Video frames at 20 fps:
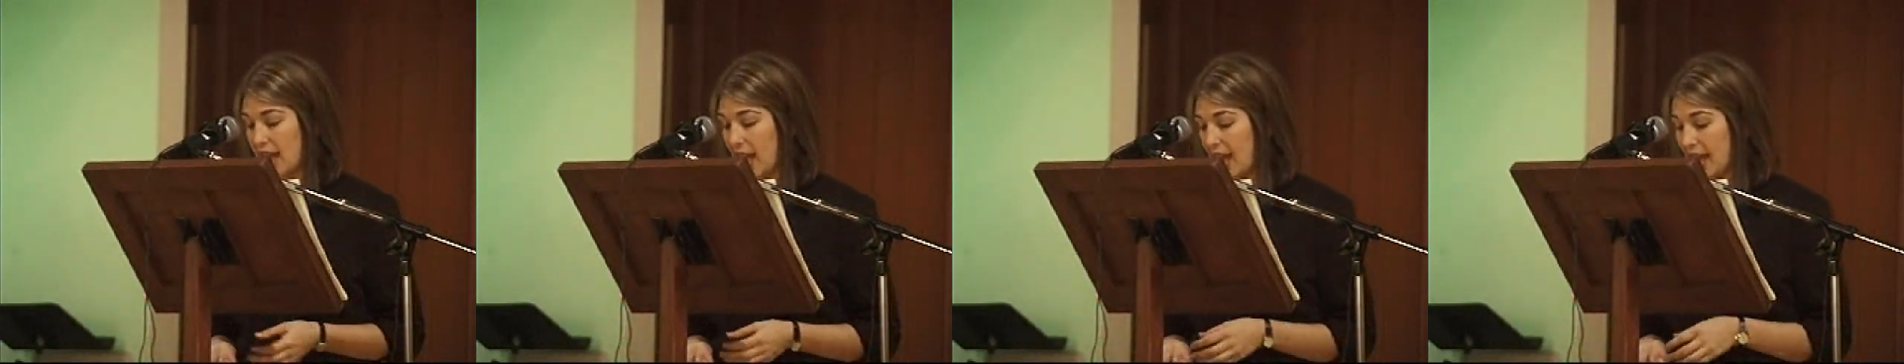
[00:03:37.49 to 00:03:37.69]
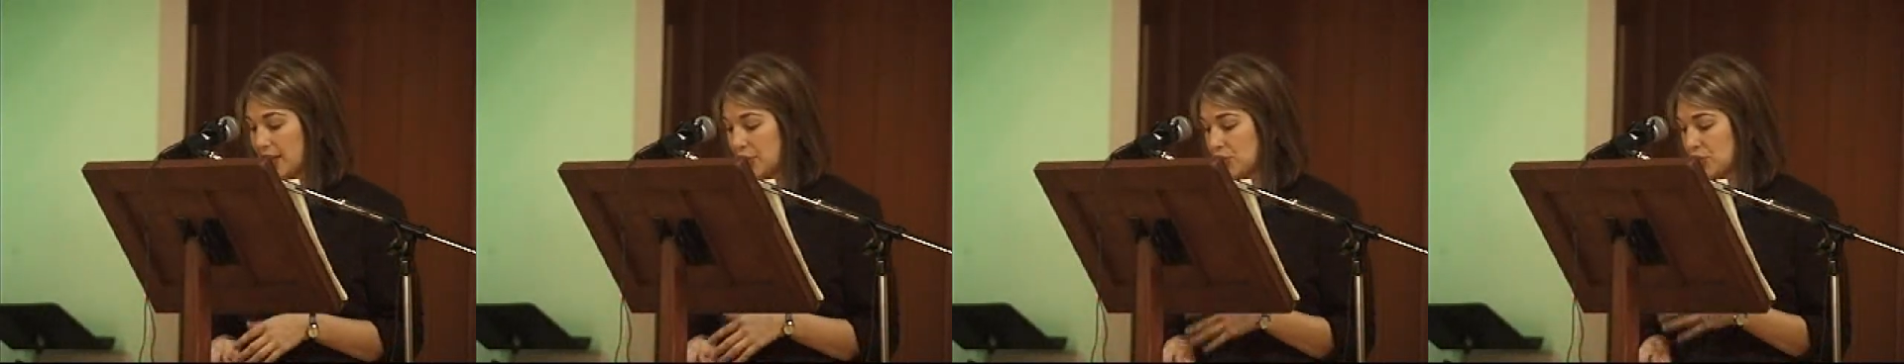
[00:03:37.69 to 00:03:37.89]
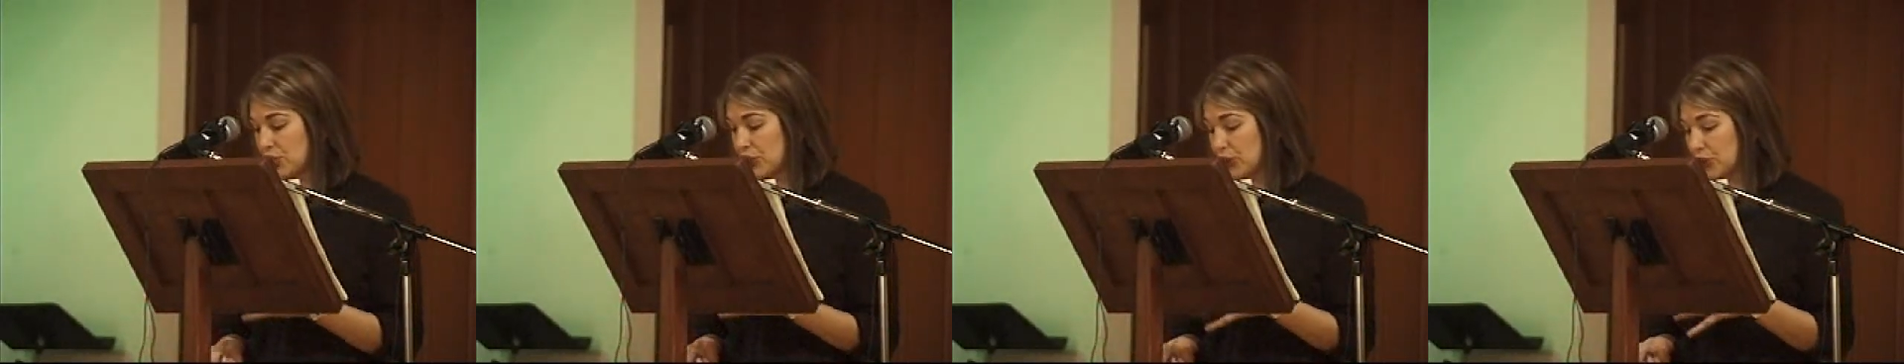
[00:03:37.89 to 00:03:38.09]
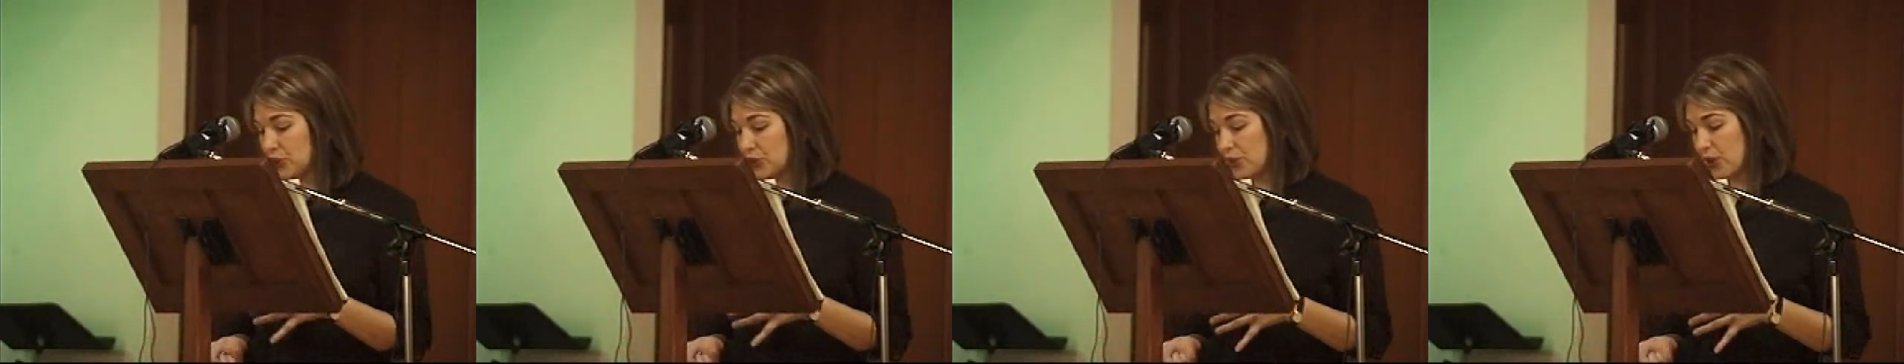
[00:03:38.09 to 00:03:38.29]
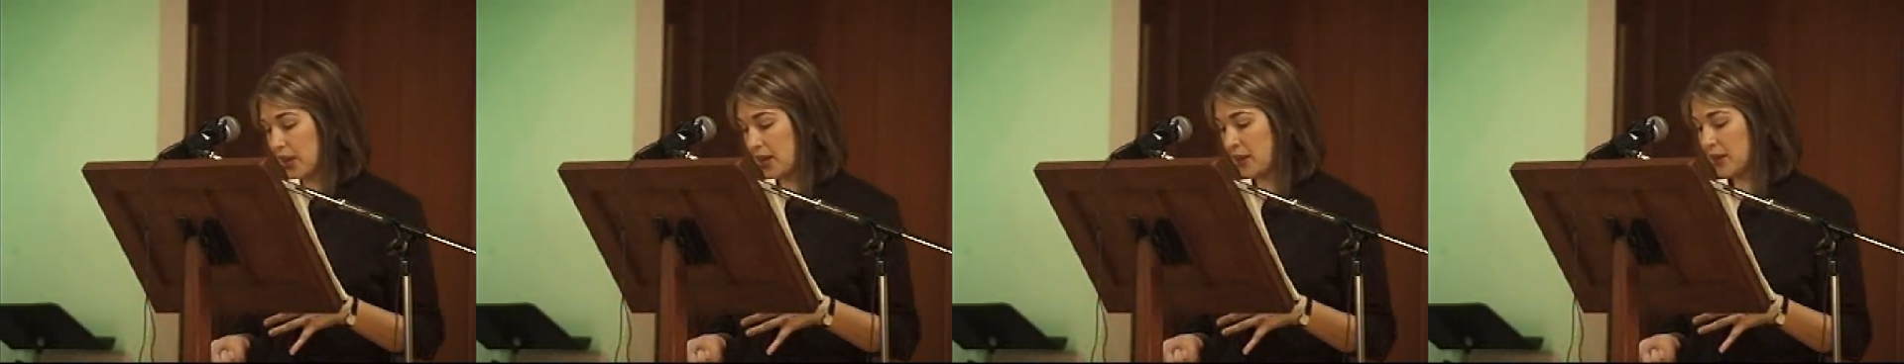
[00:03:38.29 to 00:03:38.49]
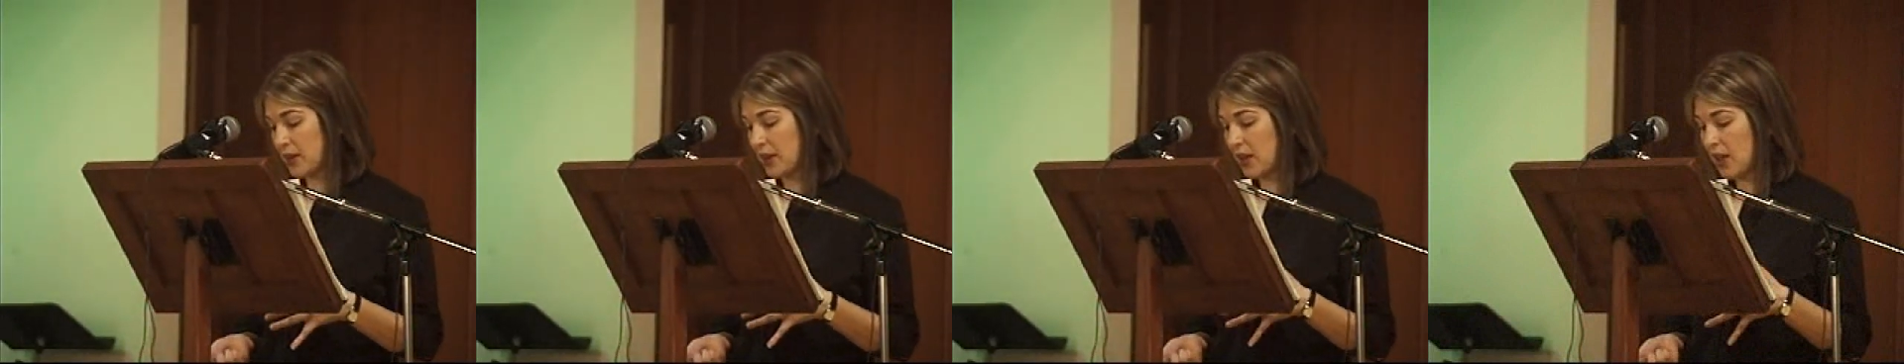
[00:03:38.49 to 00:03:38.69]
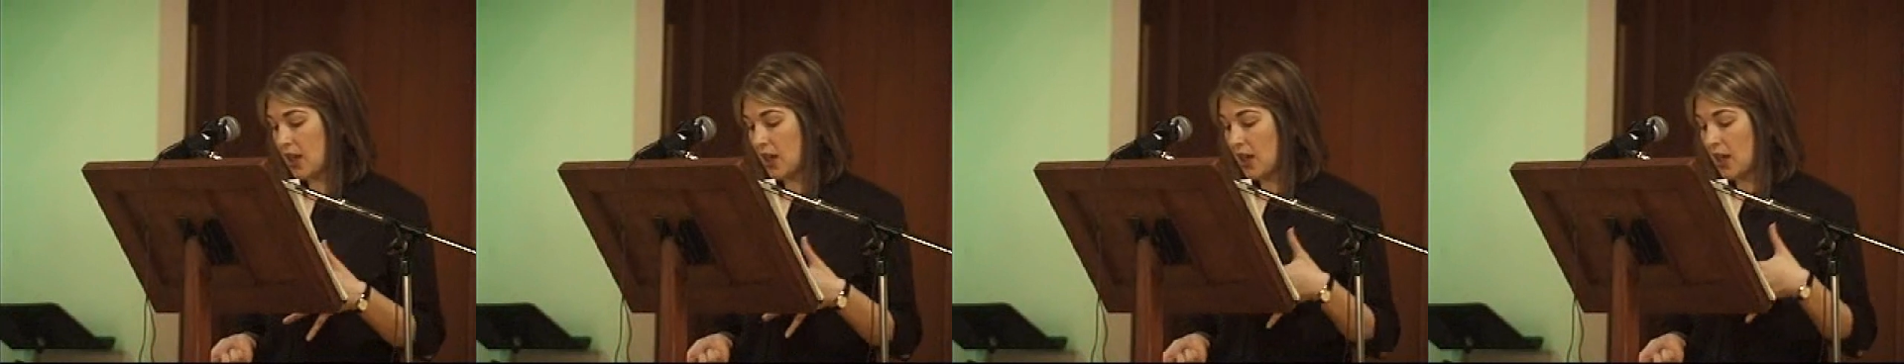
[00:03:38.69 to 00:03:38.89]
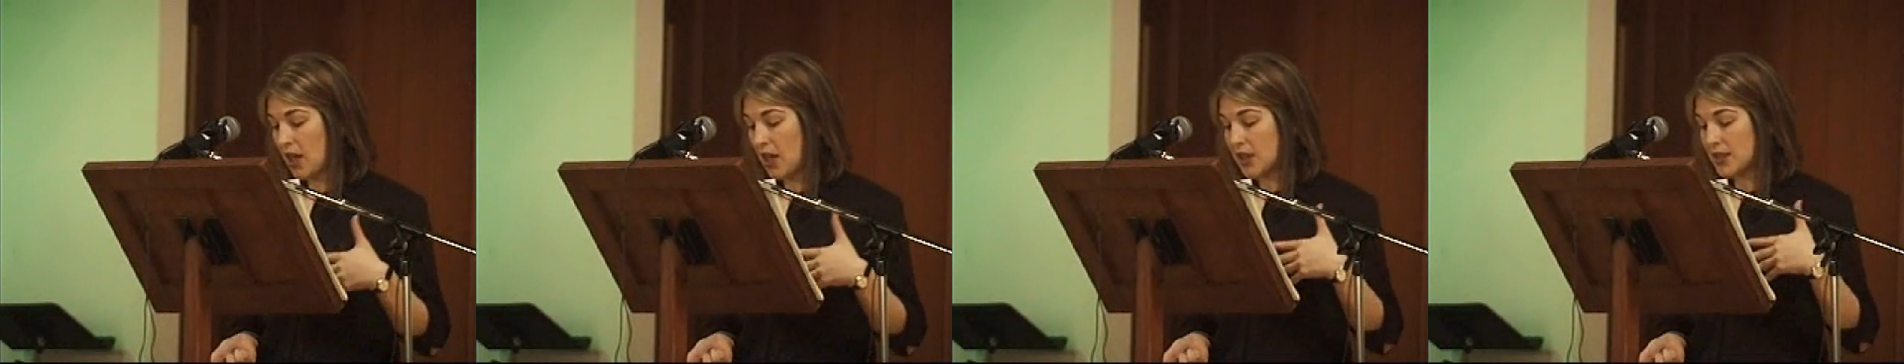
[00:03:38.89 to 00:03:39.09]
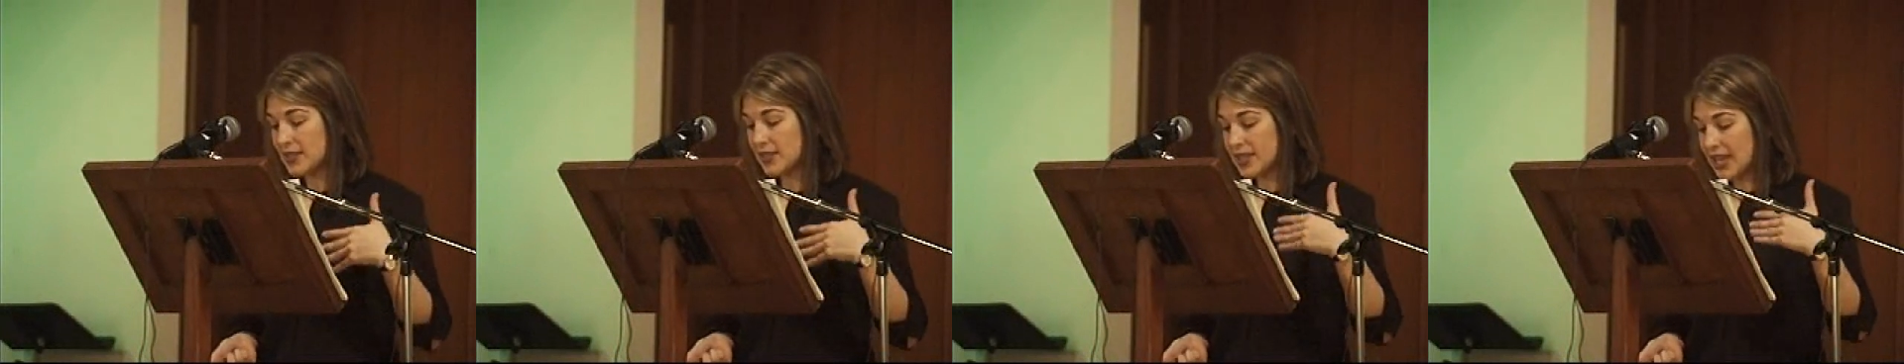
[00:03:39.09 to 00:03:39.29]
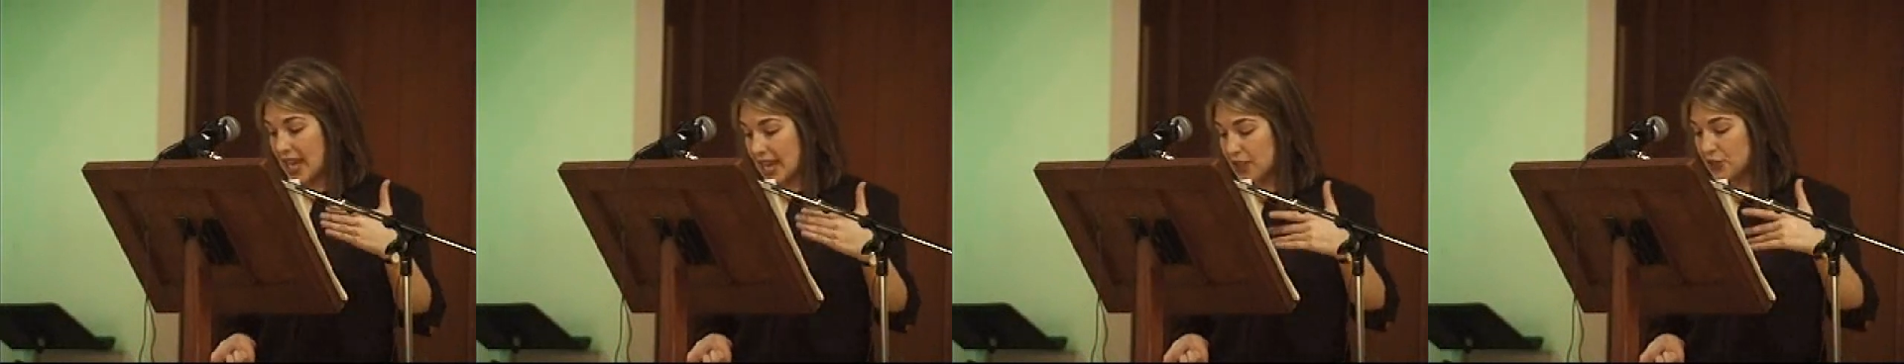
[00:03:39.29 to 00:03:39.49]
and children
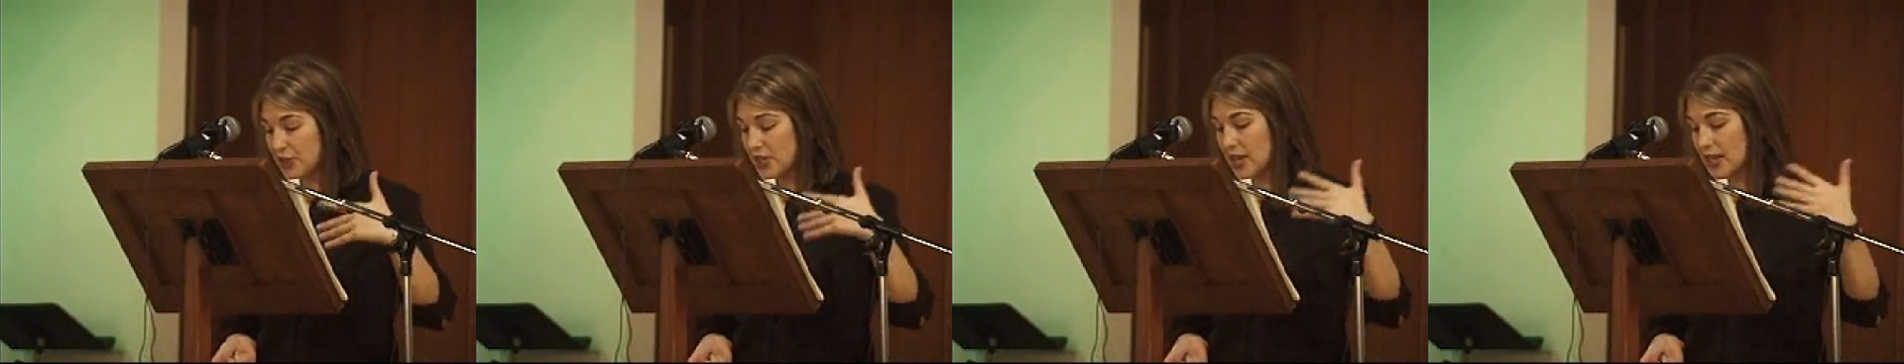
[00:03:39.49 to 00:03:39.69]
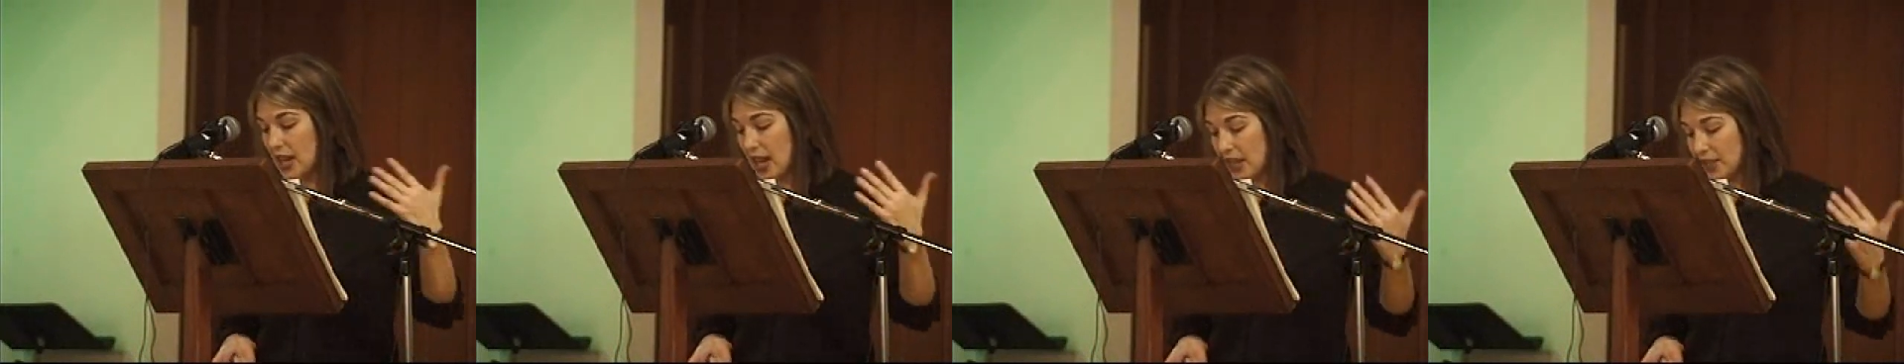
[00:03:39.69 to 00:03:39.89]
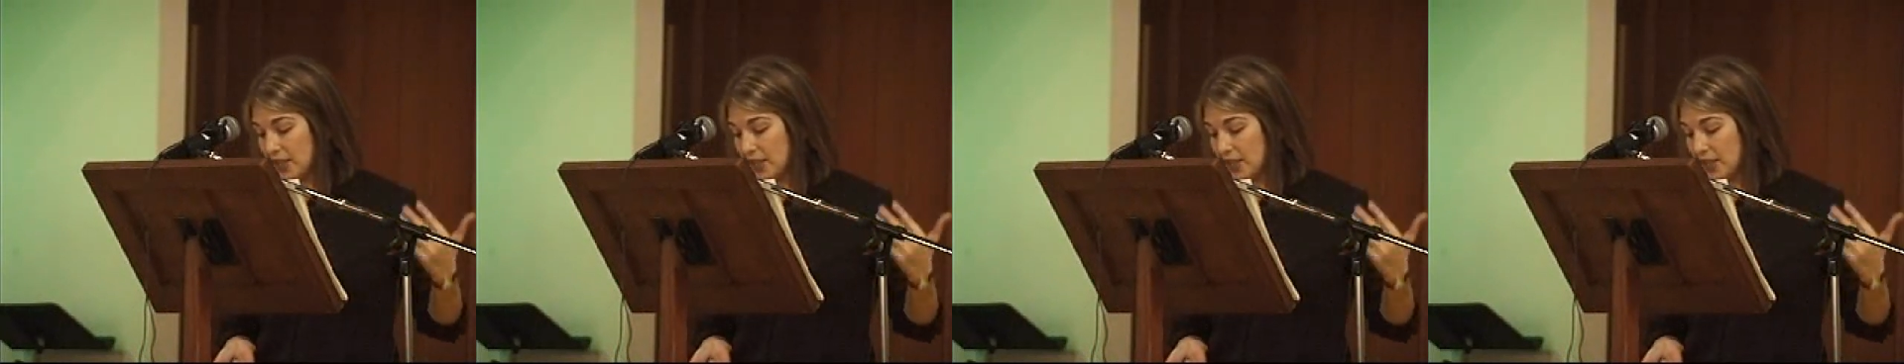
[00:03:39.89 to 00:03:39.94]
staged a